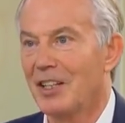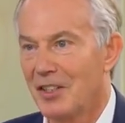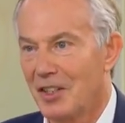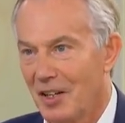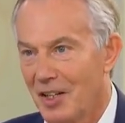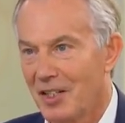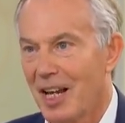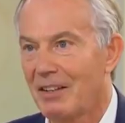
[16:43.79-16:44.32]
is
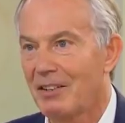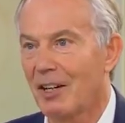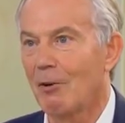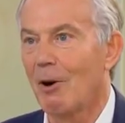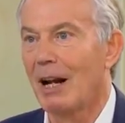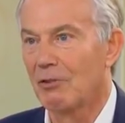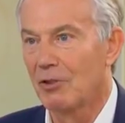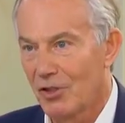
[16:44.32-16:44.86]
that the centre
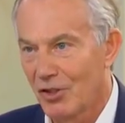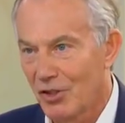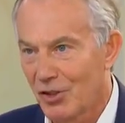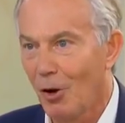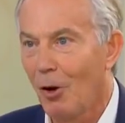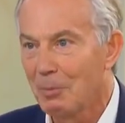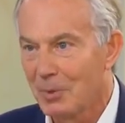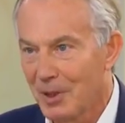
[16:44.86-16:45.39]
ground
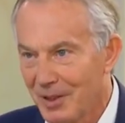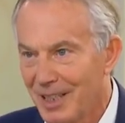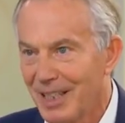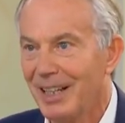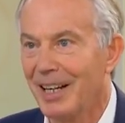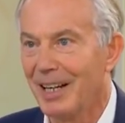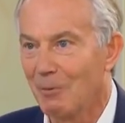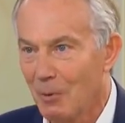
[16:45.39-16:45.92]
stopped
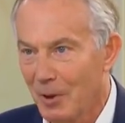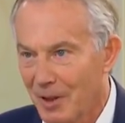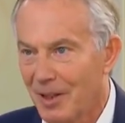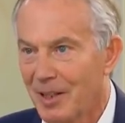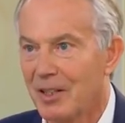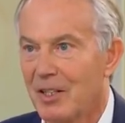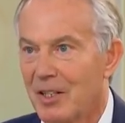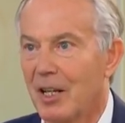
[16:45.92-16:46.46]
dealing with the
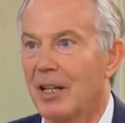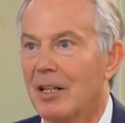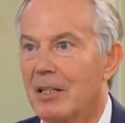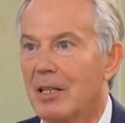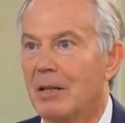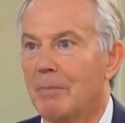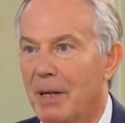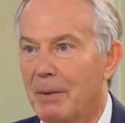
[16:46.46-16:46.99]

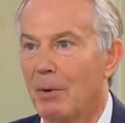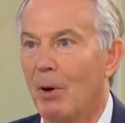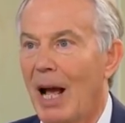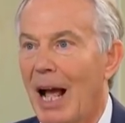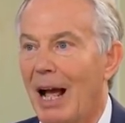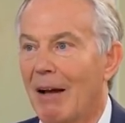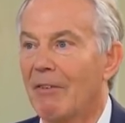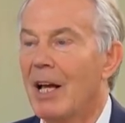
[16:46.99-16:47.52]
concerns that people
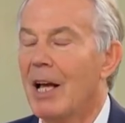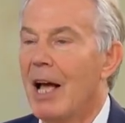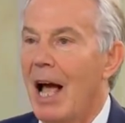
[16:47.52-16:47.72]
have.